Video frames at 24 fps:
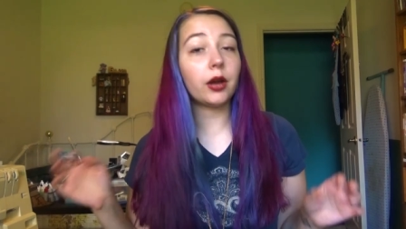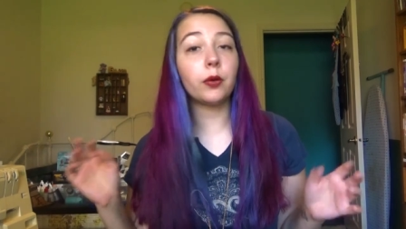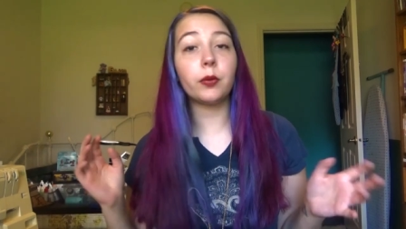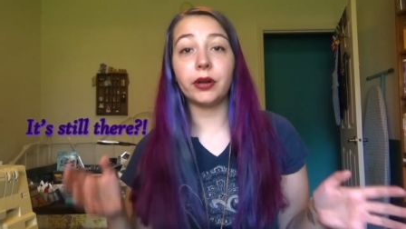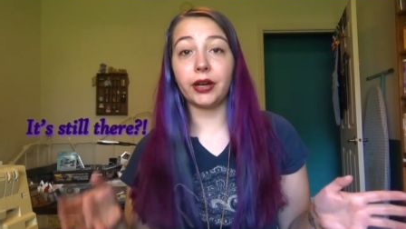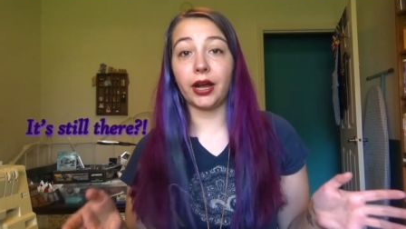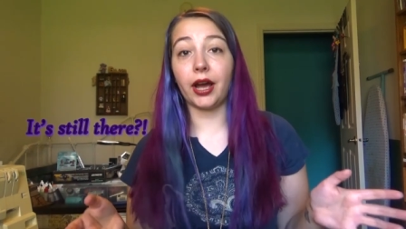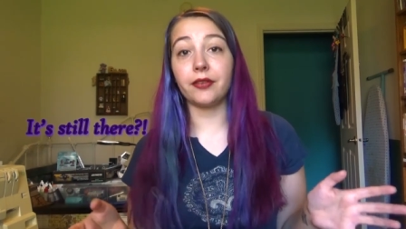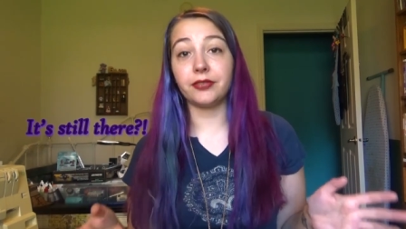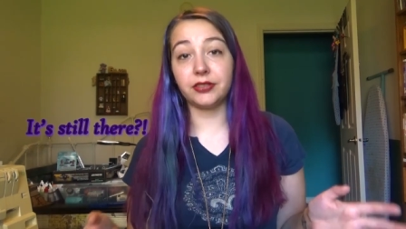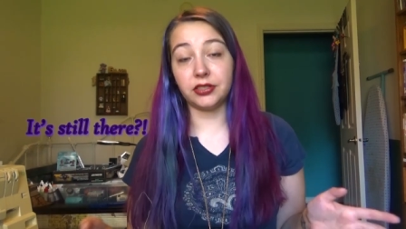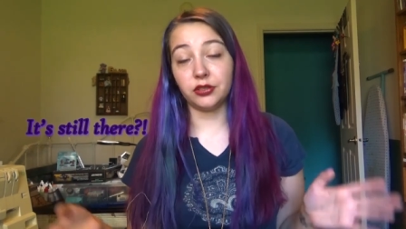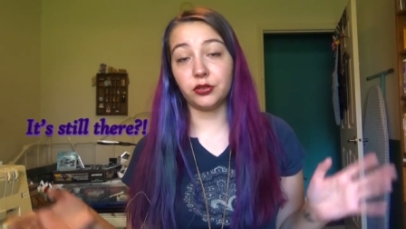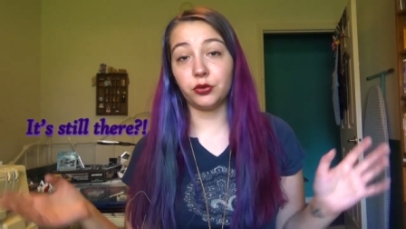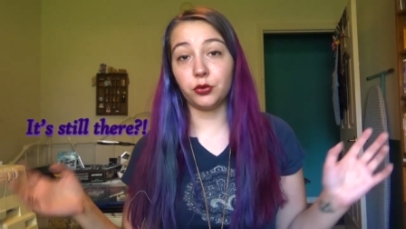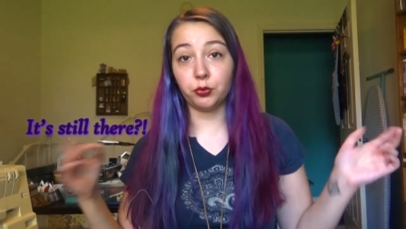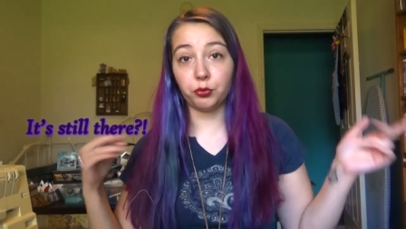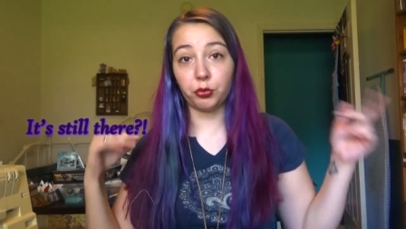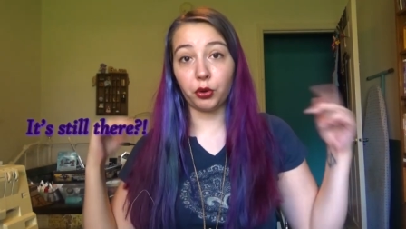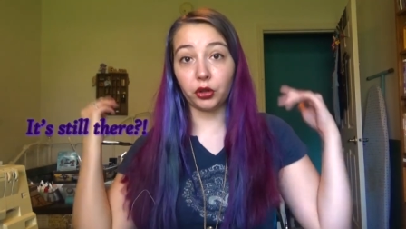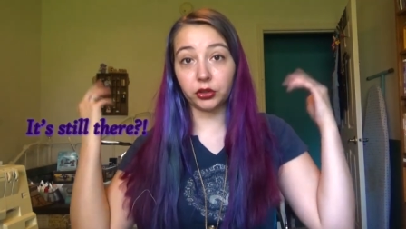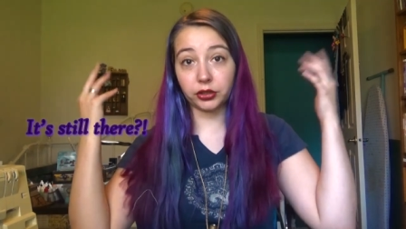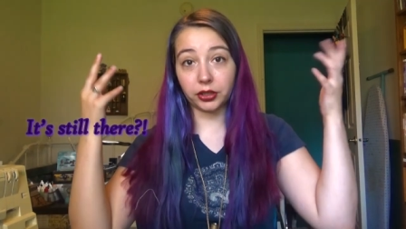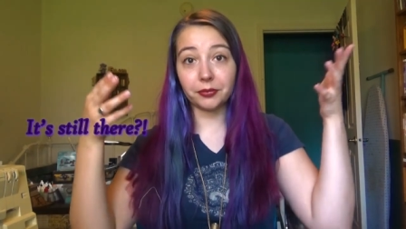I would have to
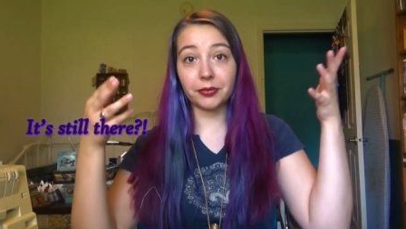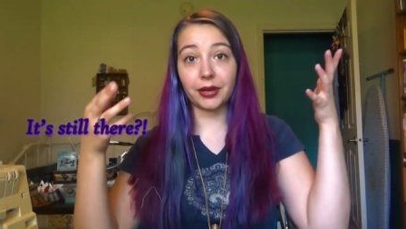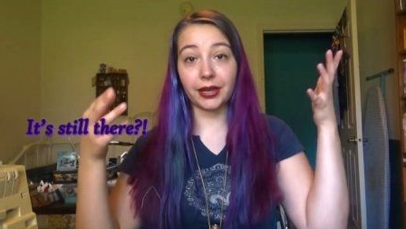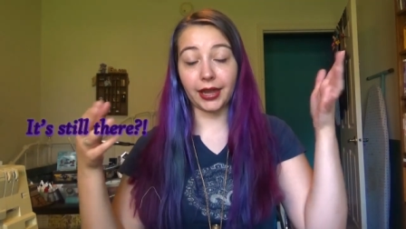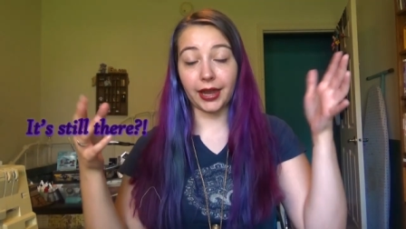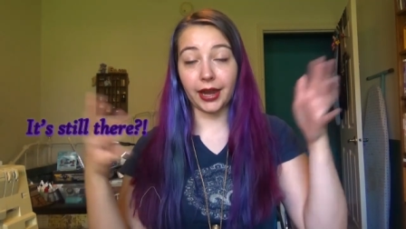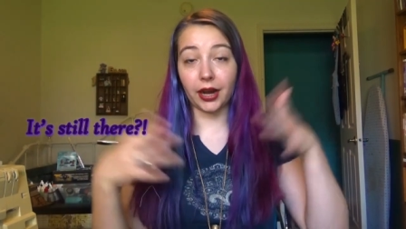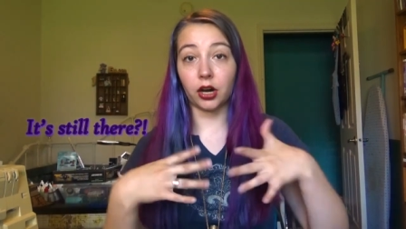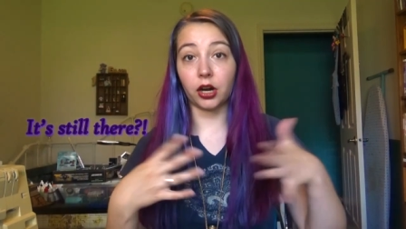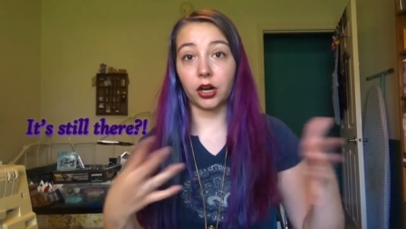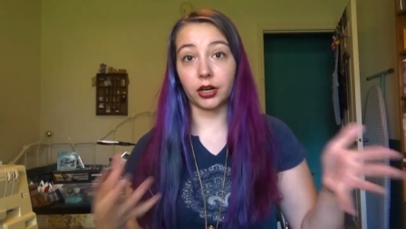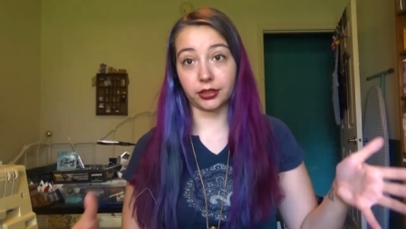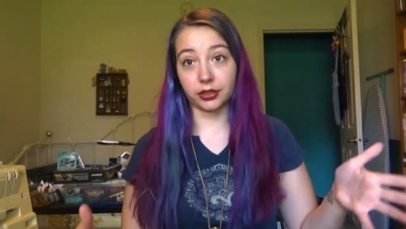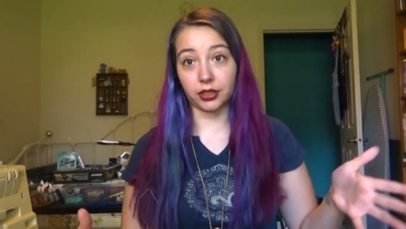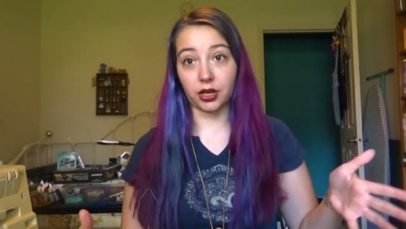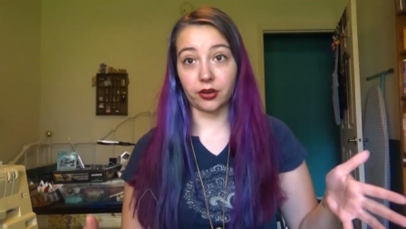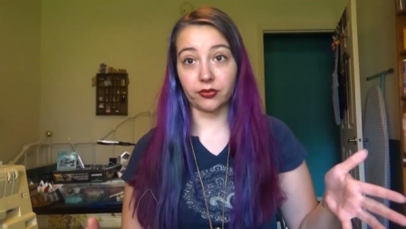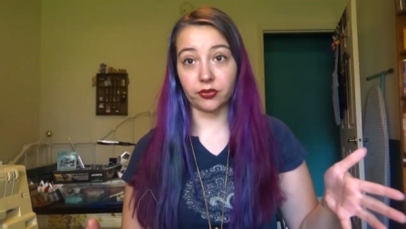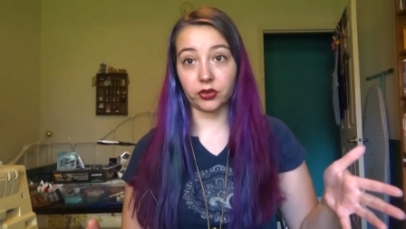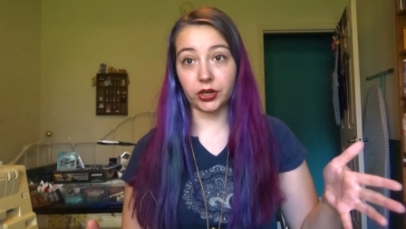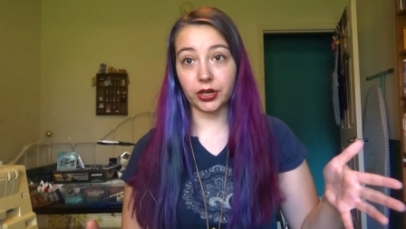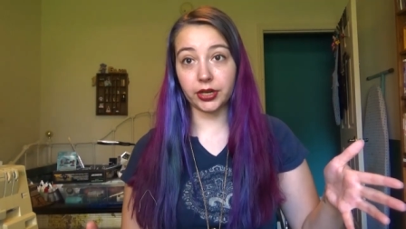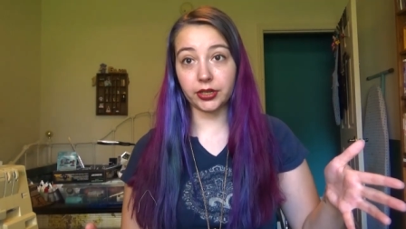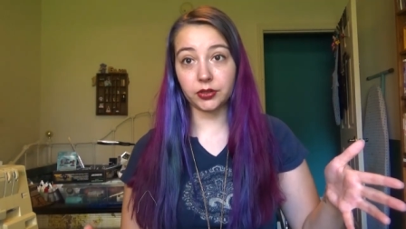pull up my hair and
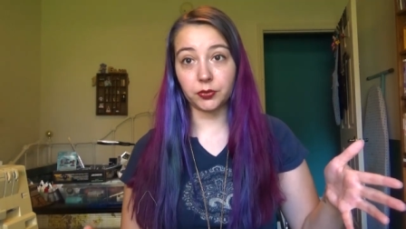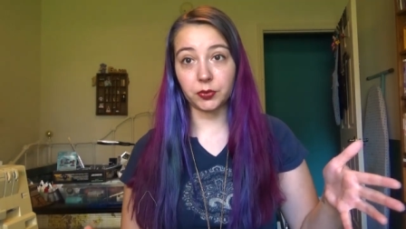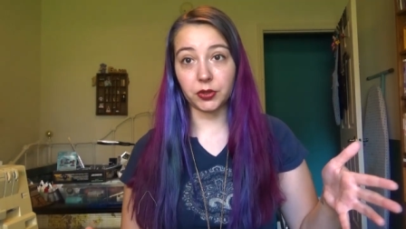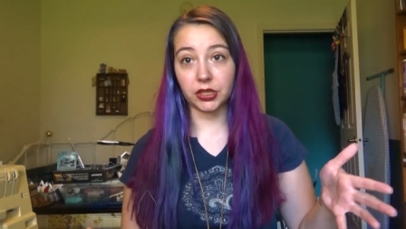cover it